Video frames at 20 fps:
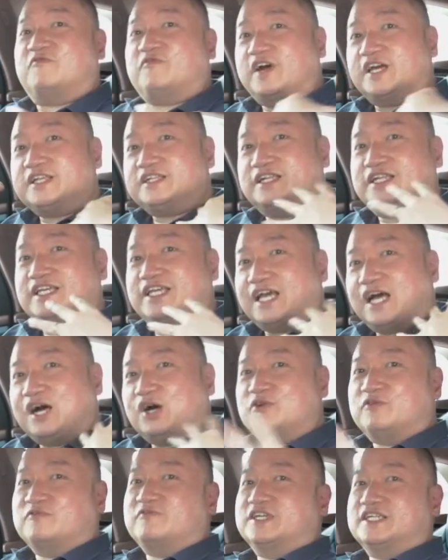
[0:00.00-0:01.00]
finally
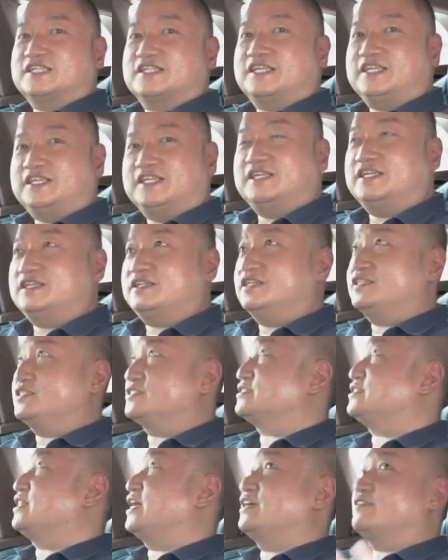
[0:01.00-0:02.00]
out of the heat.
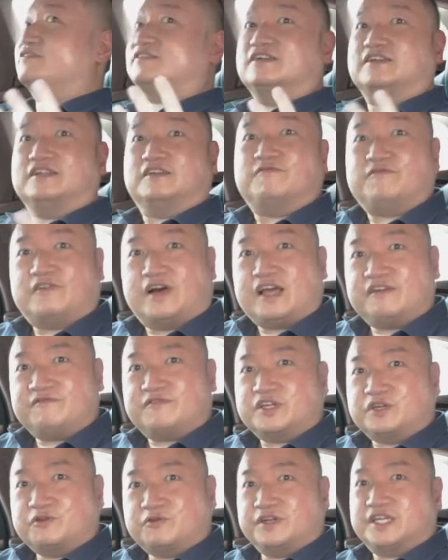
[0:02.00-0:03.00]
It's like 35
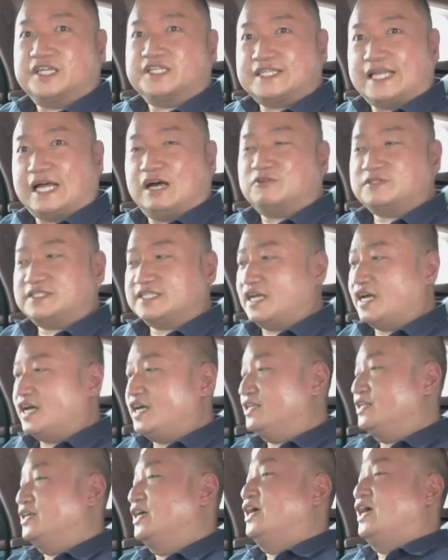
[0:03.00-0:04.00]
degrees
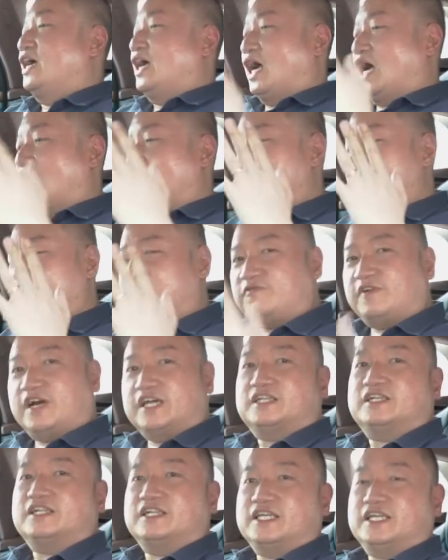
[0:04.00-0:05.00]
outside. I'm
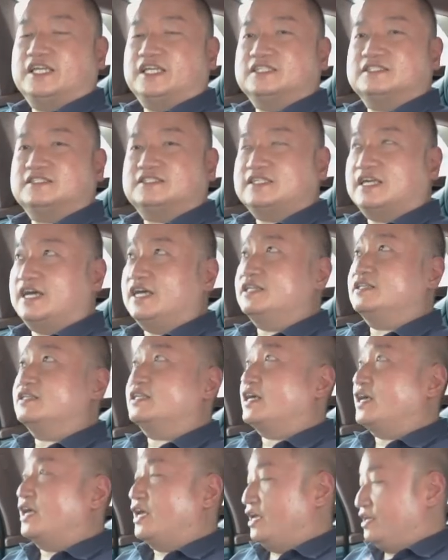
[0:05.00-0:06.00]
finally inside
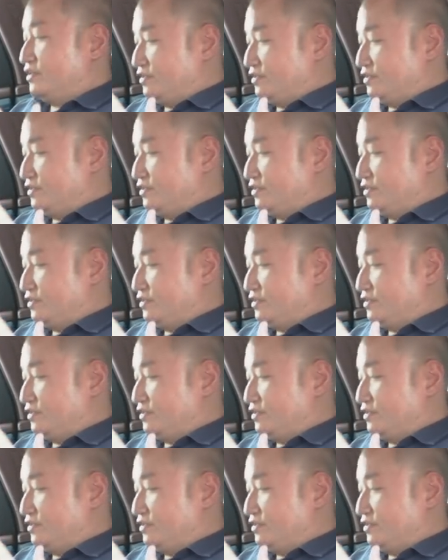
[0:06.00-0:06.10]
the